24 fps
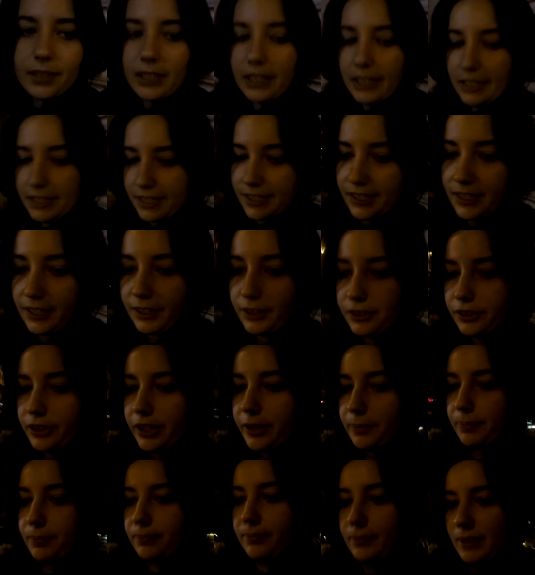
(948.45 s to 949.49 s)
he's
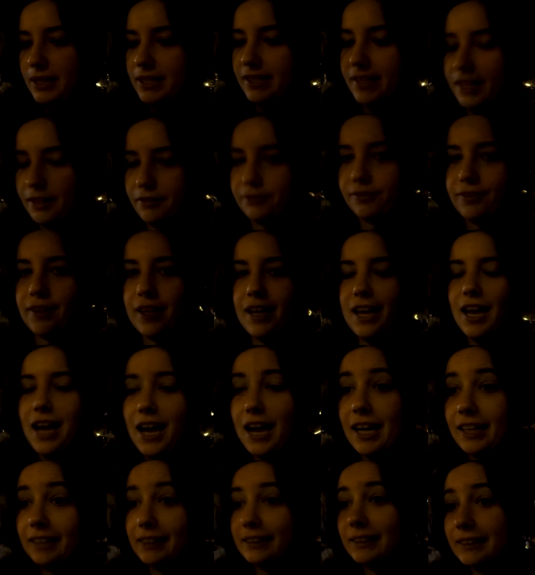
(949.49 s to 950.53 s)
tangling myself,
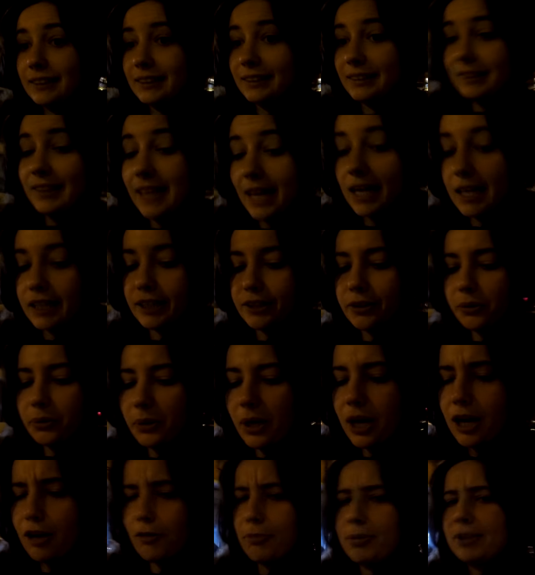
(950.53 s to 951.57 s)
at 9 or
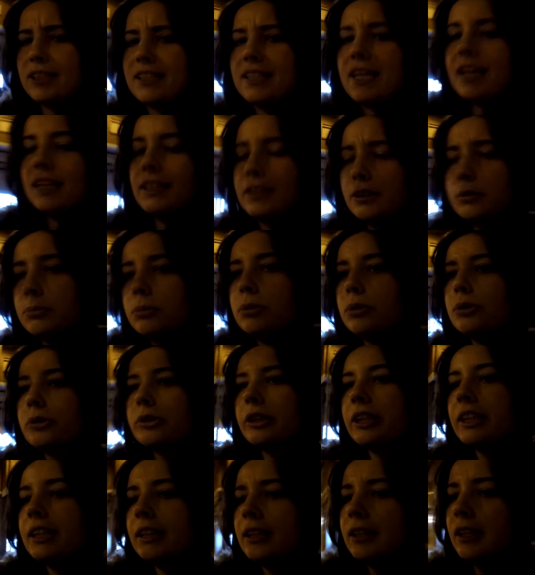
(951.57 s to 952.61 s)
9:30 in the
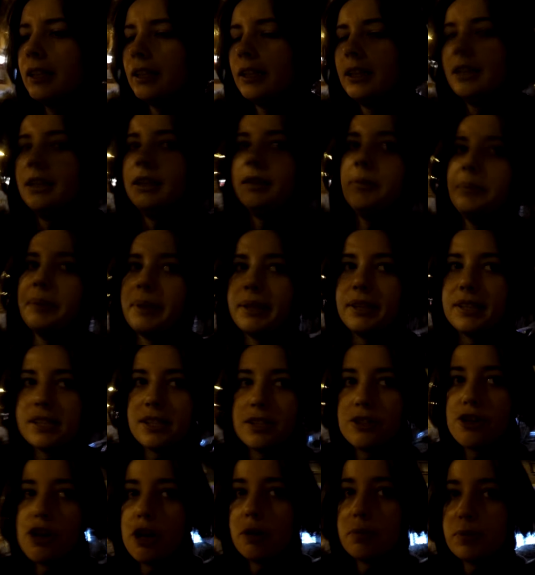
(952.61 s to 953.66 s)
morning, because
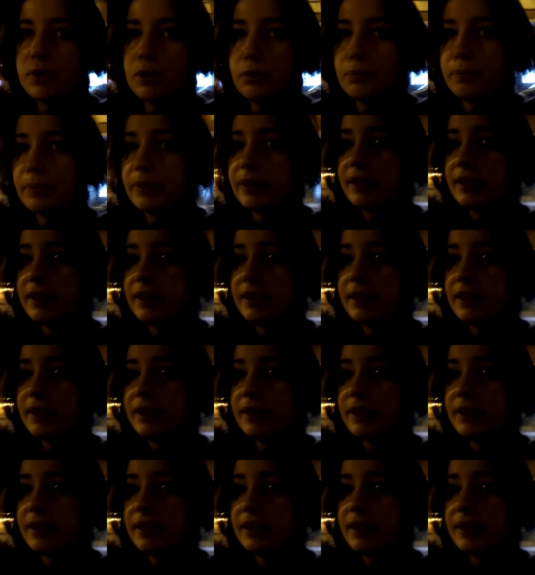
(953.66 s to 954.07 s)
the shops open